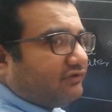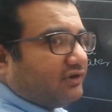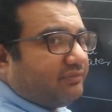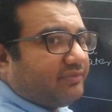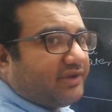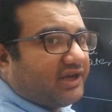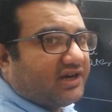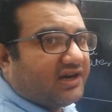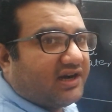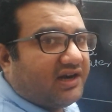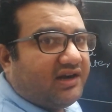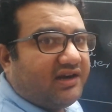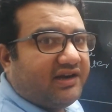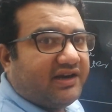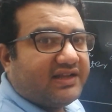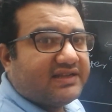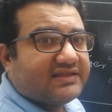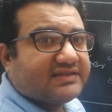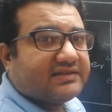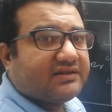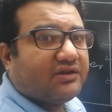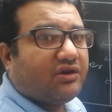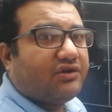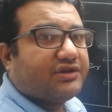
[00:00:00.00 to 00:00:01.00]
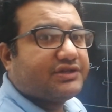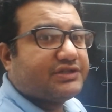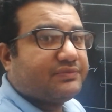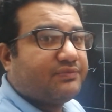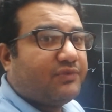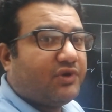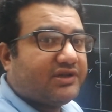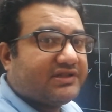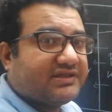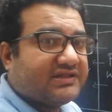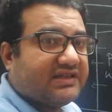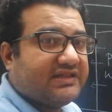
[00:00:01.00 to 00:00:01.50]
will be called as
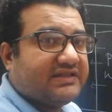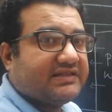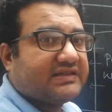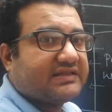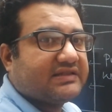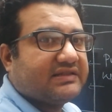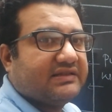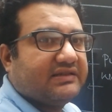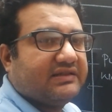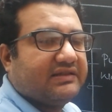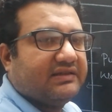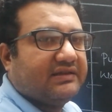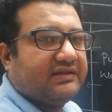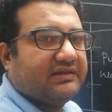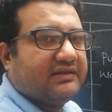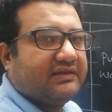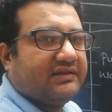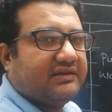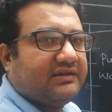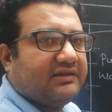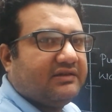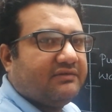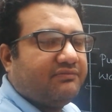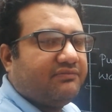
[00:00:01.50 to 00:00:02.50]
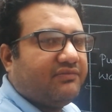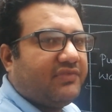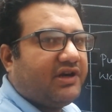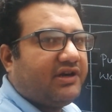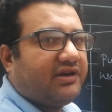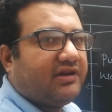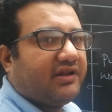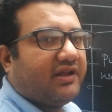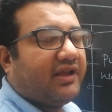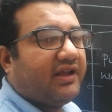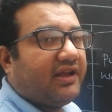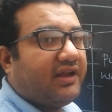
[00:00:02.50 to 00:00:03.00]
osmosis.
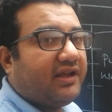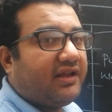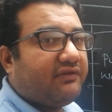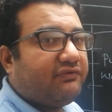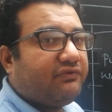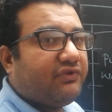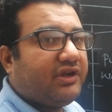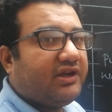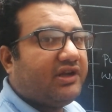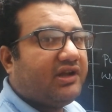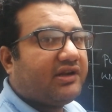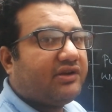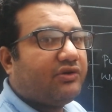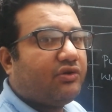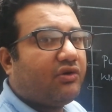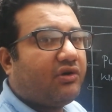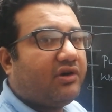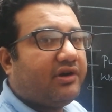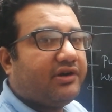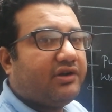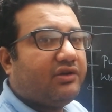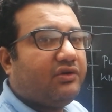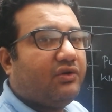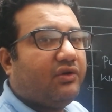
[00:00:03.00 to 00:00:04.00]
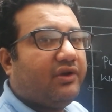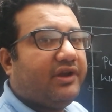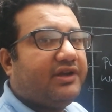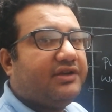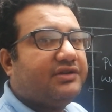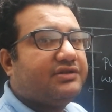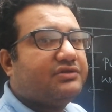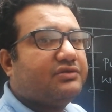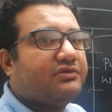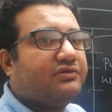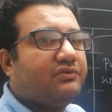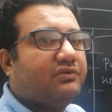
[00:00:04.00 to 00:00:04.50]
But here we are not
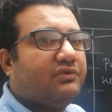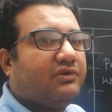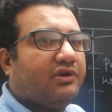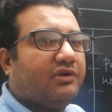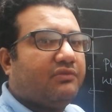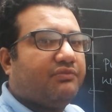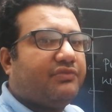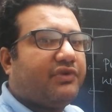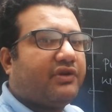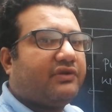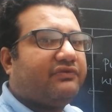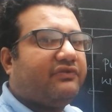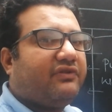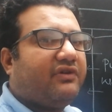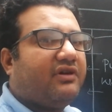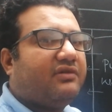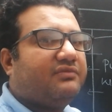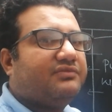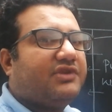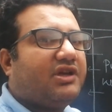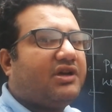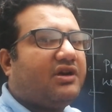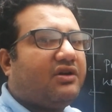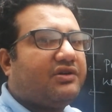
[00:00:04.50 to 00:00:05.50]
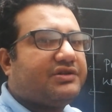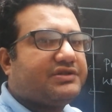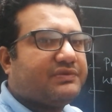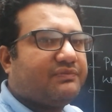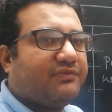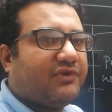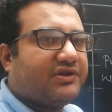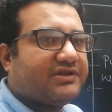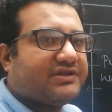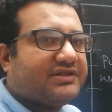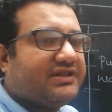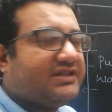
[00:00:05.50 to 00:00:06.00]
going to perform the
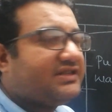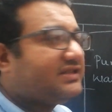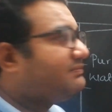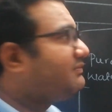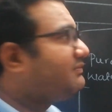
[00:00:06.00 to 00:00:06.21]
osmosis,